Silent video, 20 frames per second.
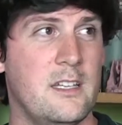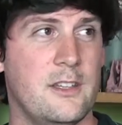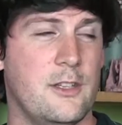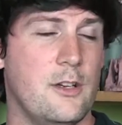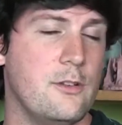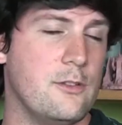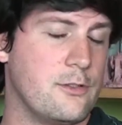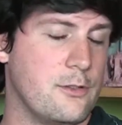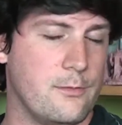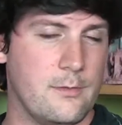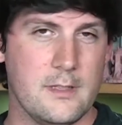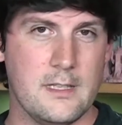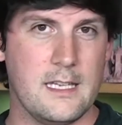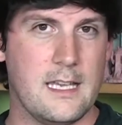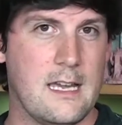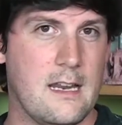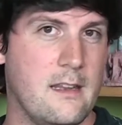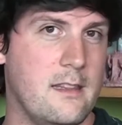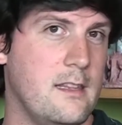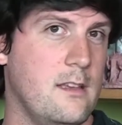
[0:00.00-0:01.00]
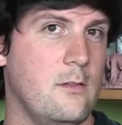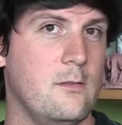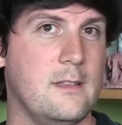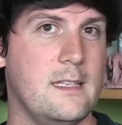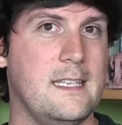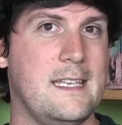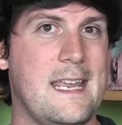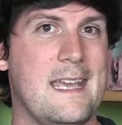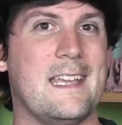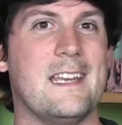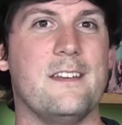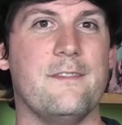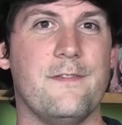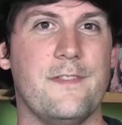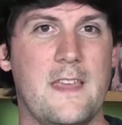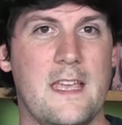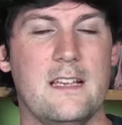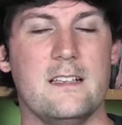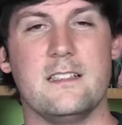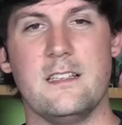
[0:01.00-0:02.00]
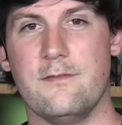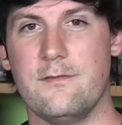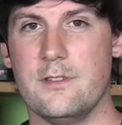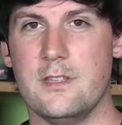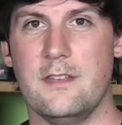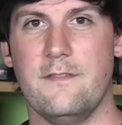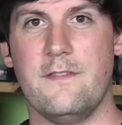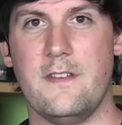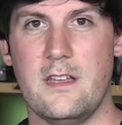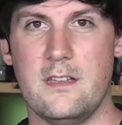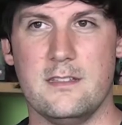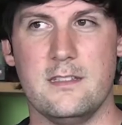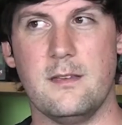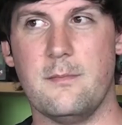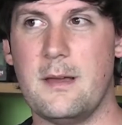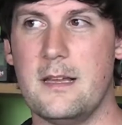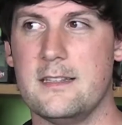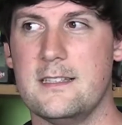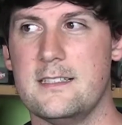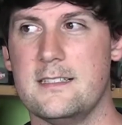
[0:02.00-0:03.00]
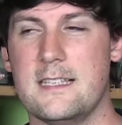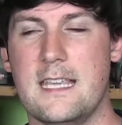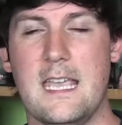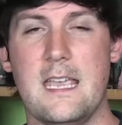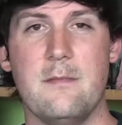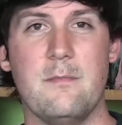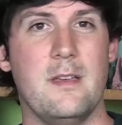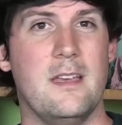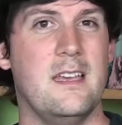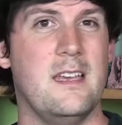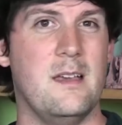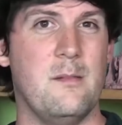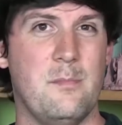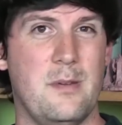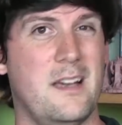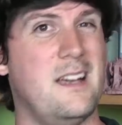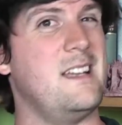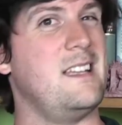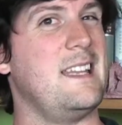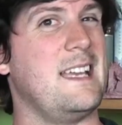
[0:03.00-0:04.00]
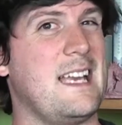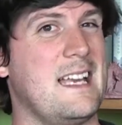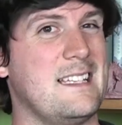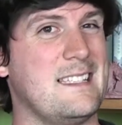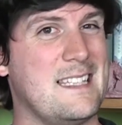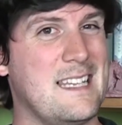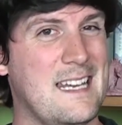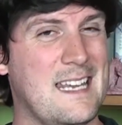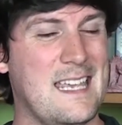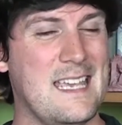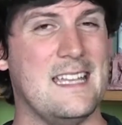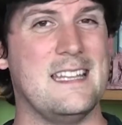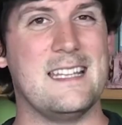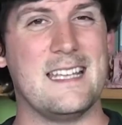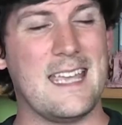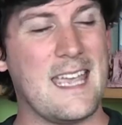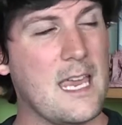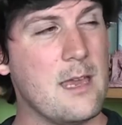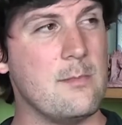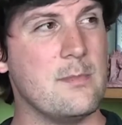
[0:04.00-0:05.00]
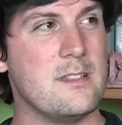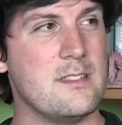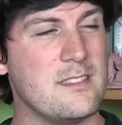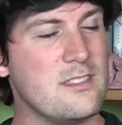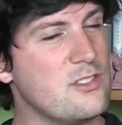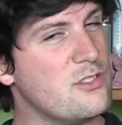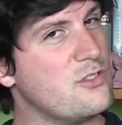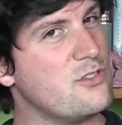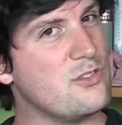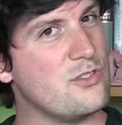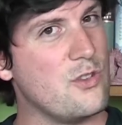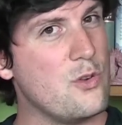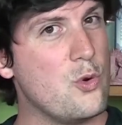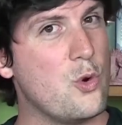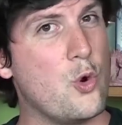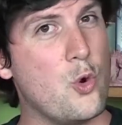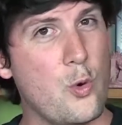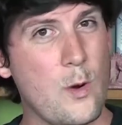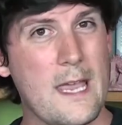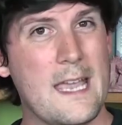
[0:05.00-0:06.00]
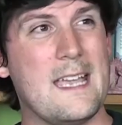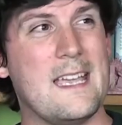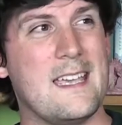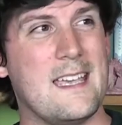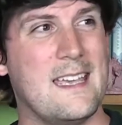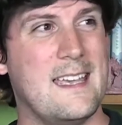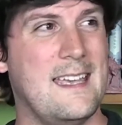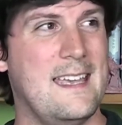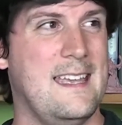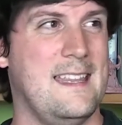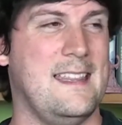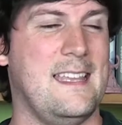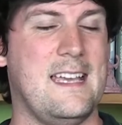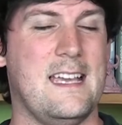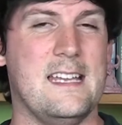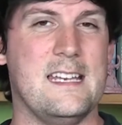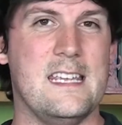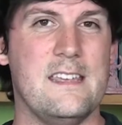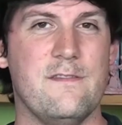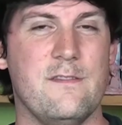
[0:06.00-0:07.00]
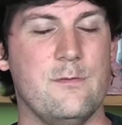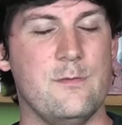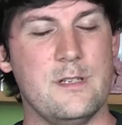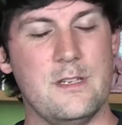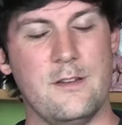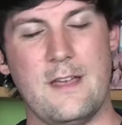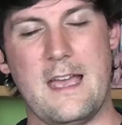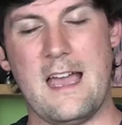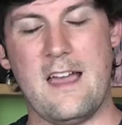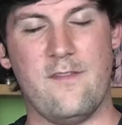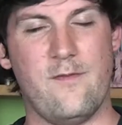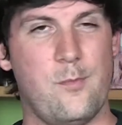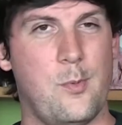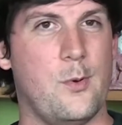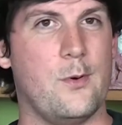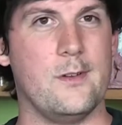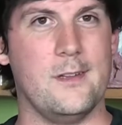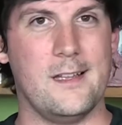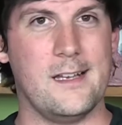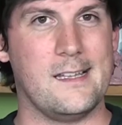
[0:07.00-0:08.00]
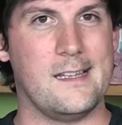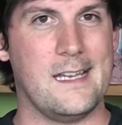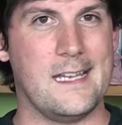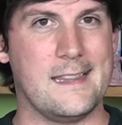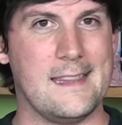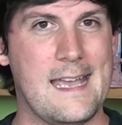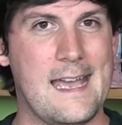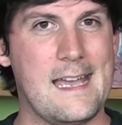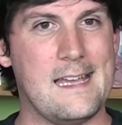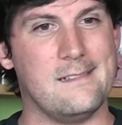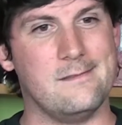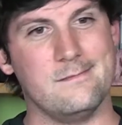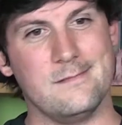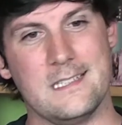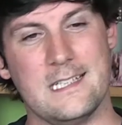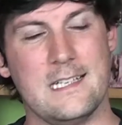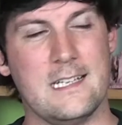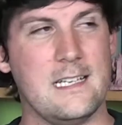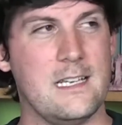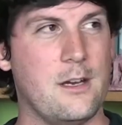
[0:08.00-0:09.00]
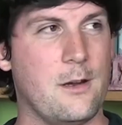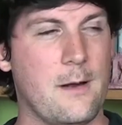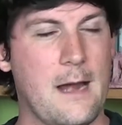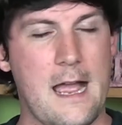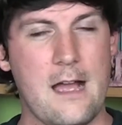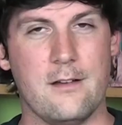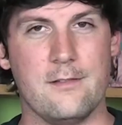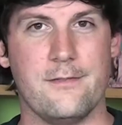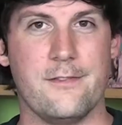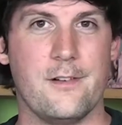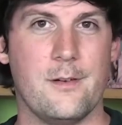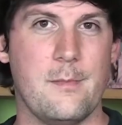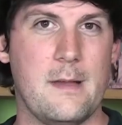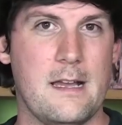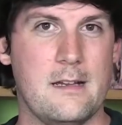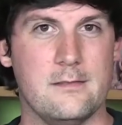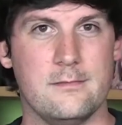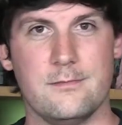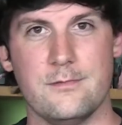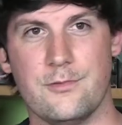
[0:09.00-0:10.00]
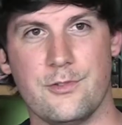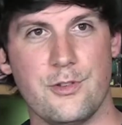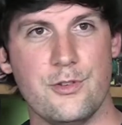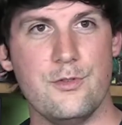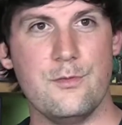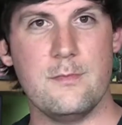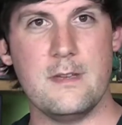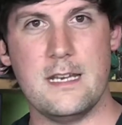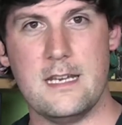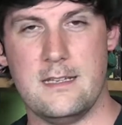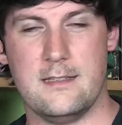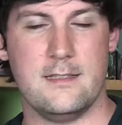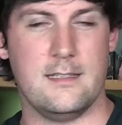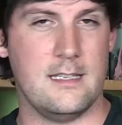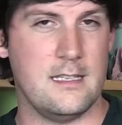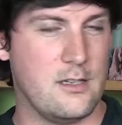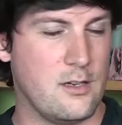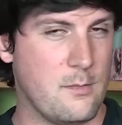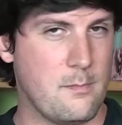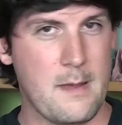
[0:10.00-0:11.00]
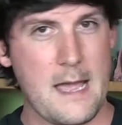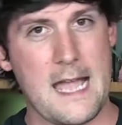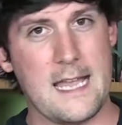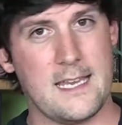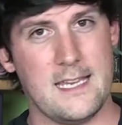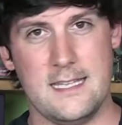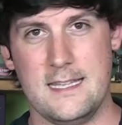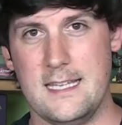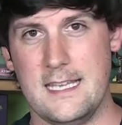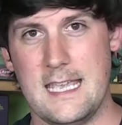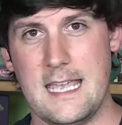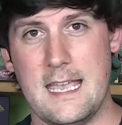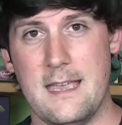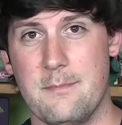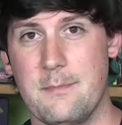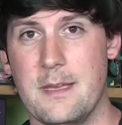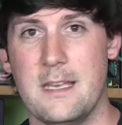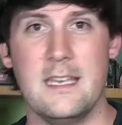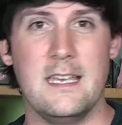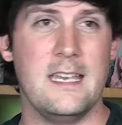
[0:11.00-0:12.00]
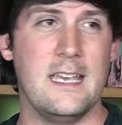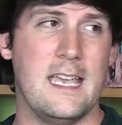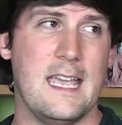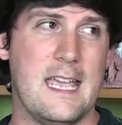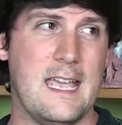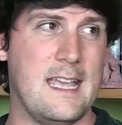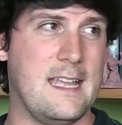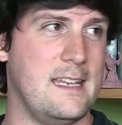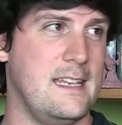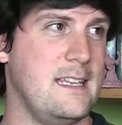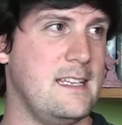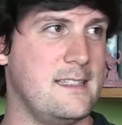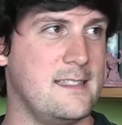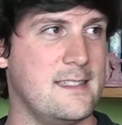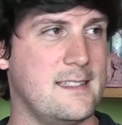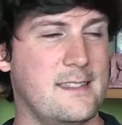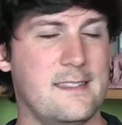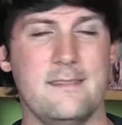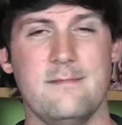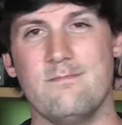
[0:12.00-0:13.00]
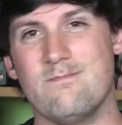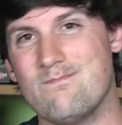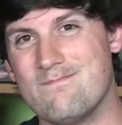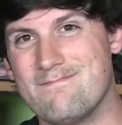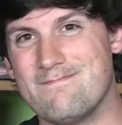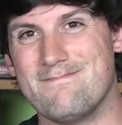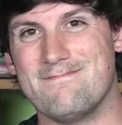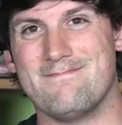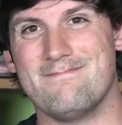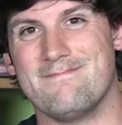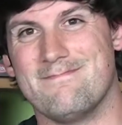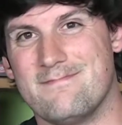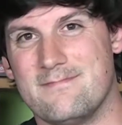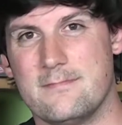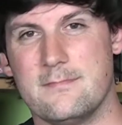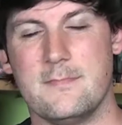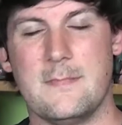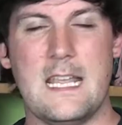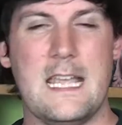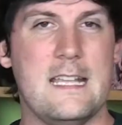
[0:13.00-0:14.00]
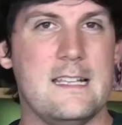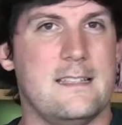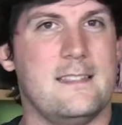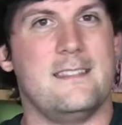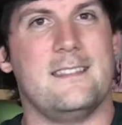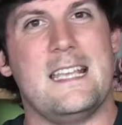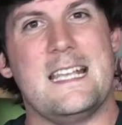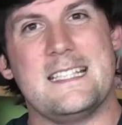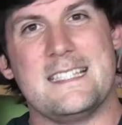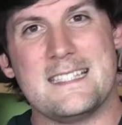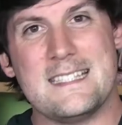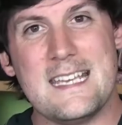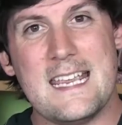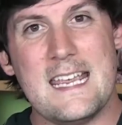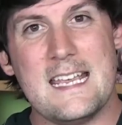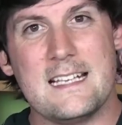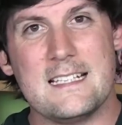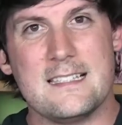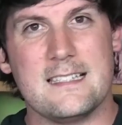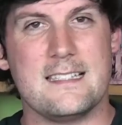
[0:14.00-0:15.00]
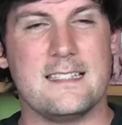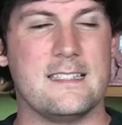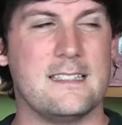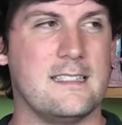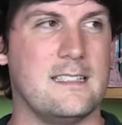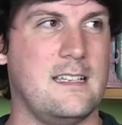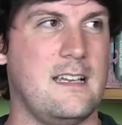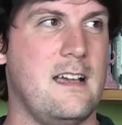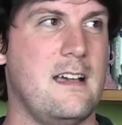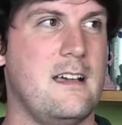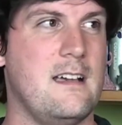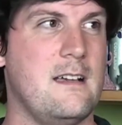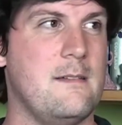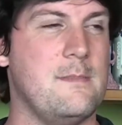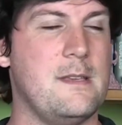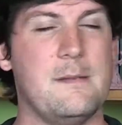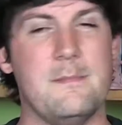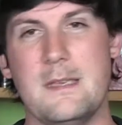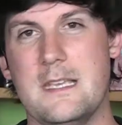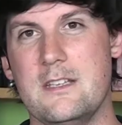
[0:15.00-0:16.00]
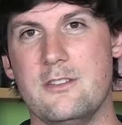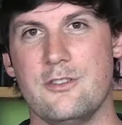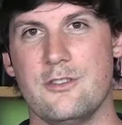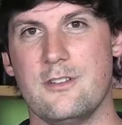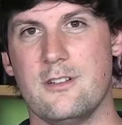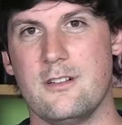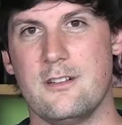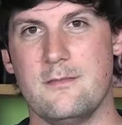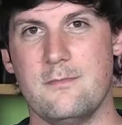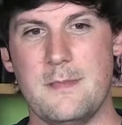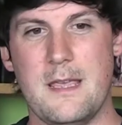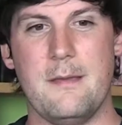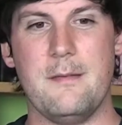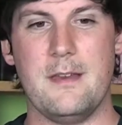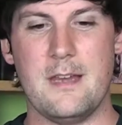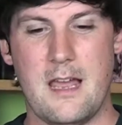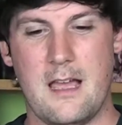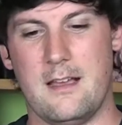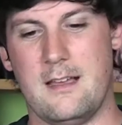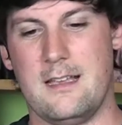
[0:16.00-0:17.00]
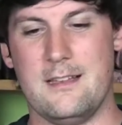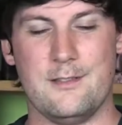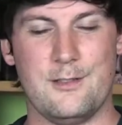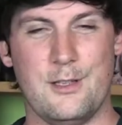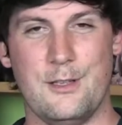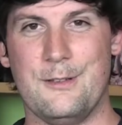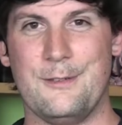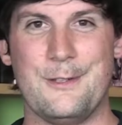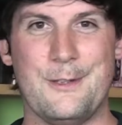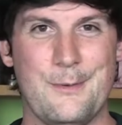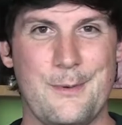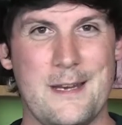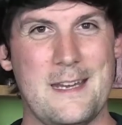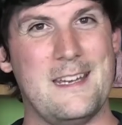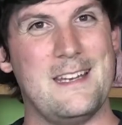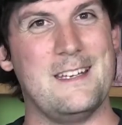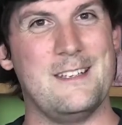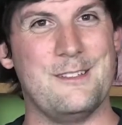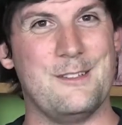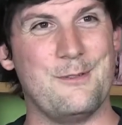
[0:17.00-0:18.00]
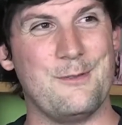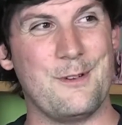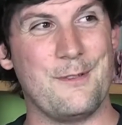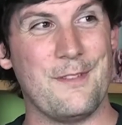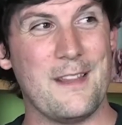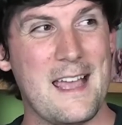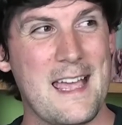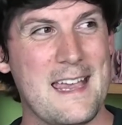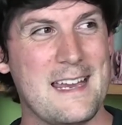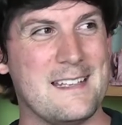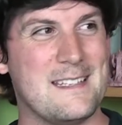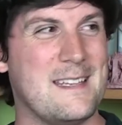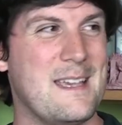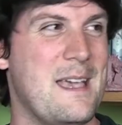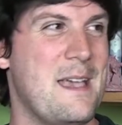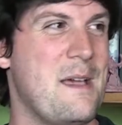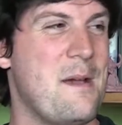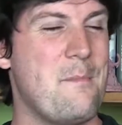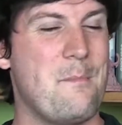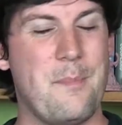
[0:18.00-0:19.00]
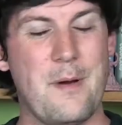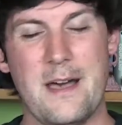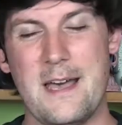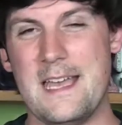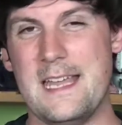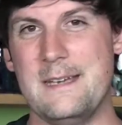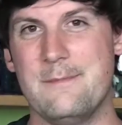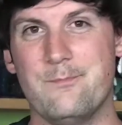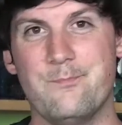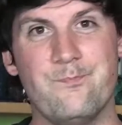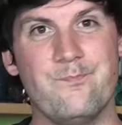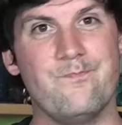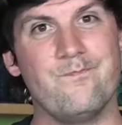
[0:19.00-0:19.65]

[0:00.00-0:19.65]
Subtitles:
Those are really kind of the only negative things I've really felt about this game. But like I said again, the game is just so quick that even when you have poor luck like that, you're out for about 2 minutes and then you're back in the game. And it stinks. It means you're maybe not as close to winning as you would have liked, but